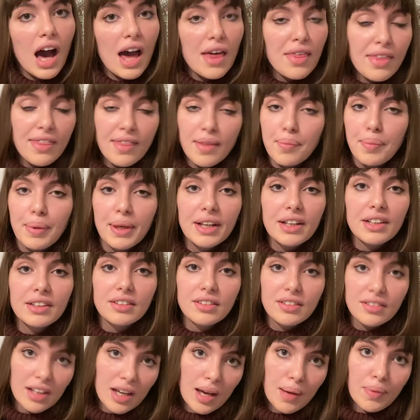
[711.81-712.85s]
I think the
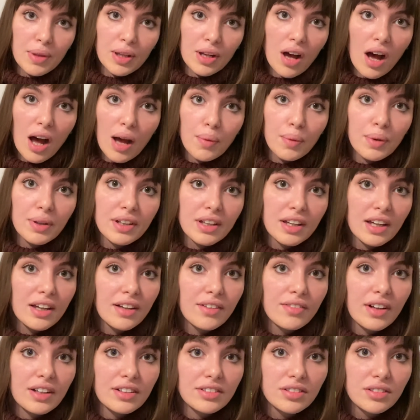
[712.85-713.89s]
biggest tip that I would
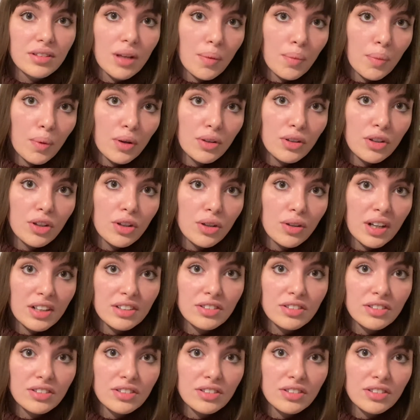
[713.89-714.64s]
give as someone who